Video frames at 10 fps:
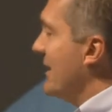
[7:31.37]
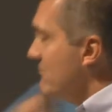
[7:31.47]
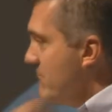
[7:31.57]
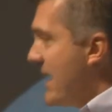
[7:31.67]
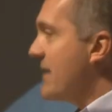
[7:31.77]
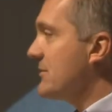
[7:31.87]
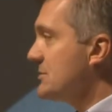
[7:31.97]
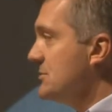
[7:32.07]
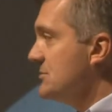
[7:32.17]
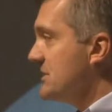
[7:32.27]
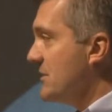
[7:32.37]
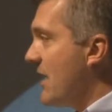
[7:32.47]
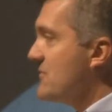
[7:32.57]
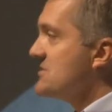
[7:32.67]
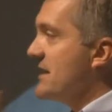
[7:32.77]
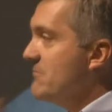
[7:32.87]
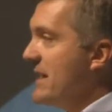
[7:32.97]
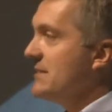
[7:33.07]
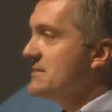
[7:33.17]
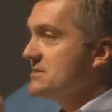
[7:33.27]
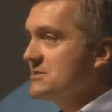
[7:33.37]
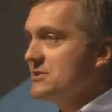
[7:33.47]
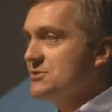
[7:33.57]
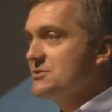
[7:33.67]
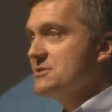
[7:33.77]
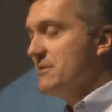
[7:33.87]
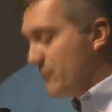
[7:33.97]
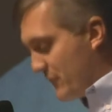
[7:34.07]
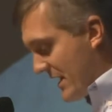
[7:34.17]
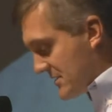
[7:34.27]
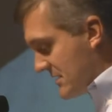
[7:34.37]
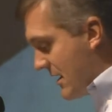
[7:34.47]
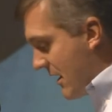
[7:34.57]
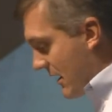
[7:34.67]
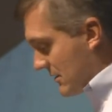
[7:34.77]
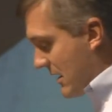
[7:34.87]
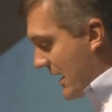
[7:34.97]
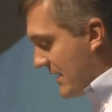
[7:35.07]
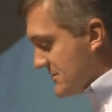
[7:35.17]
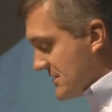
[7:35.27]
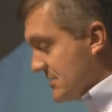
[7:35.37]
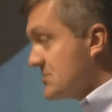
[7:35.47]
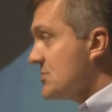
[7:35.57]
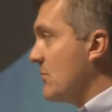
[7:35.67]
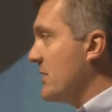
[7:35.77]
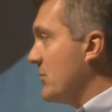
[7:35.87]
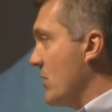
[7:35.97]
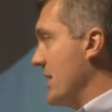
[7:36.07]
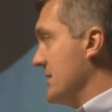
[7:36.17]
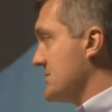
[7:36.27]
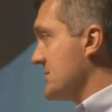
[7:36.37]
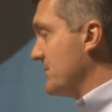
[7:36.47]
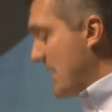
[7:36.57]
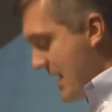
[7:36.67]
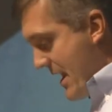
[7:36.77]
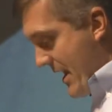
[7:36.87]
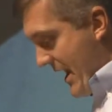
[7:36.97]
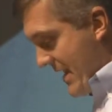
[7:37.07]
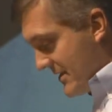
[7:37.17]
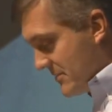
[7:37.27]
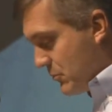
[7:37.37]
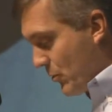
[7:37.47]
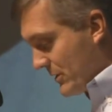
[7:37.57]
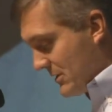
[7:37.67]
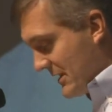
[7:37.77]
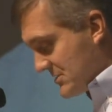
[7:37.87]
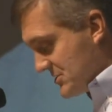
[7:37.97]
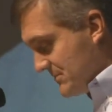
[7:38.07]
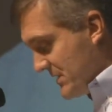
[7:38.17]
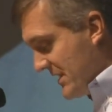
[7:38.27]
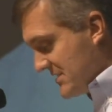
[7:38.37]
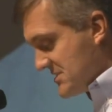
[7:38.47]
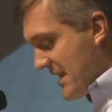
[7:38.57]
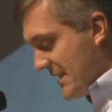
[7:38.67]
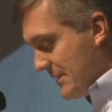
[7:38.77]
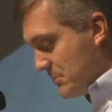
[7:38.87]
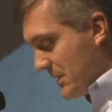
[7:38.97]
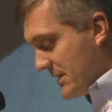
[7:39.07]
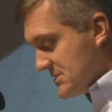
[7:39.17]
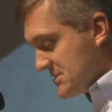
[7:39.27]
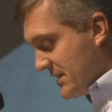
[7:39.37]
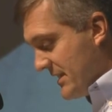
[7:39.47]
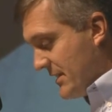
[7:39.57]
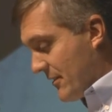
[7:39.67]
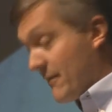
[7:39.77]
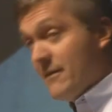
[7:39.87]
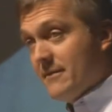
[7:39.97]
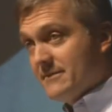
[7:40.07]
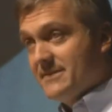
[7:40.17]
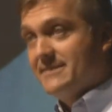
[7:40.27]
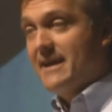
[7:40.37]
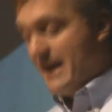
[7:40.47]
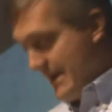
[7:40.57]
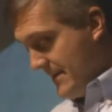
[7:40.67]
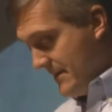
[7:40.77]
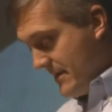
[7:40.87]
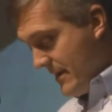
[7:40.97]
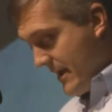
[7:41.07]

It matters who's in office. They make decisions that affect our lives in so many ways. And an important election is taking place here today.